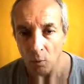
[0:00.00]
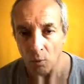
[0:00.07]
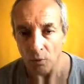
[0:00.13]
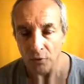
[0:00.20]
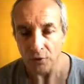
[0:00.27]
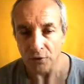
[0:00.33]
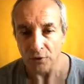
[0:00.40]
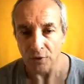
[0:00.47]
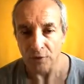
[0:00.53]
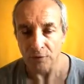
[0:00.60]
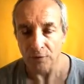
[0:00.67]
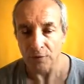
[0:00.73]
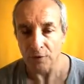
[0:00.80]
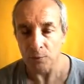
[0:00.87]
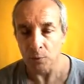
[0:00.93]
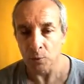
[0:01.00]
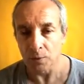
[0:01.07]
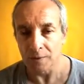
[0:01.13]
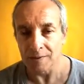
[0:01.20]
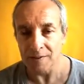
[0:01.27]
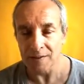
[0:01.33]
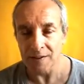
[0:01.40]
What's the difference
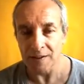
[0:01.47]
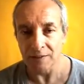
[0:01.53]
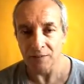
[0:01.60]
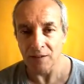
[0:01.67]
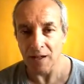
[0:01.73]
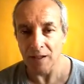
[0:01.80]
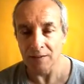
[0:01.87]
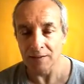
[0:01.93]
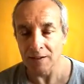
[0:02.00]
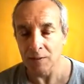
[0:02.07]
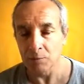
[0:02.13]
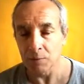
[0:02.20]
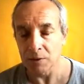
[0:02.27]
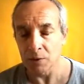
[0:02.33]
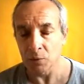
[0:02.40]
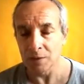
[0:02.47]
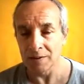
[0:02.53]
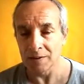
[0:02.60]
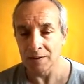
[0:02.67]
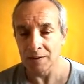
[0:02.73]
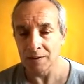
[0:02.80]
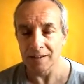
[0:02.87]
between saying that and
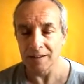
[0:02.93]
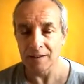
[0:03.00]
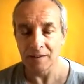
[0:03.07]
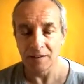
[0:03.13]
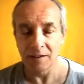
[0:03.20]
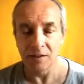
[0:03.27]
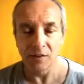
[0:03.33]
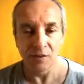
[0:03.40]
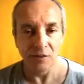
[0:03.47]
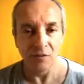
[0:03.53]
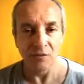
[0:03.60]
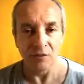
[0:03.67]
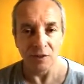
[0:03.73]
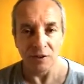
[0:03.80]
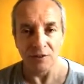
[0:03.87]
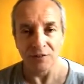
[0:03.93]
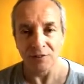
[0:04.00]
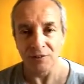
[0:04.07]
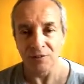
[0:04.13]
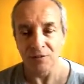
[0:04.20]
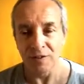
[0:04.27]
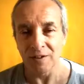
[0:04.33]
between saying there is
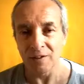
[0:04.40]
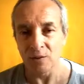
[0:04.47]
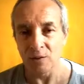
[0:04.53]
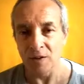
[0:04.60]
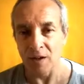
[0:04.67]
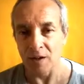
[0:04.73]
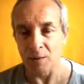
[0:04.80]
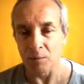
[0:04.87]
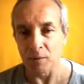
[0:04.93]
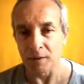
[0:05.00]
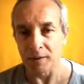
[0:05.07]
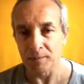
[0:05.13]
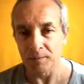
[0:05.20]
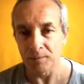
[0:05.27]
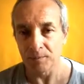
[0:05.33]
a video camera?